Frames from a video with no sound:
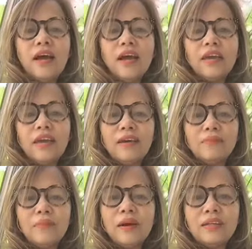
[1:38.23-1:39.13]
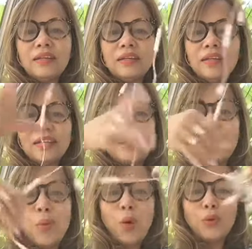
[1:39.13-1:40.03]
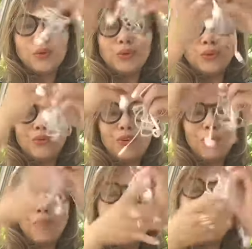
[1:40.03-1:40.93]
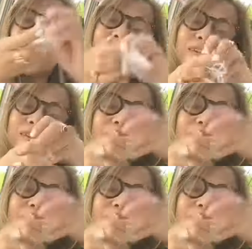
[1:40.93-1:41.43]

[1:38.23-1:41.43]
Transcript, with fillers: I have my earphone for my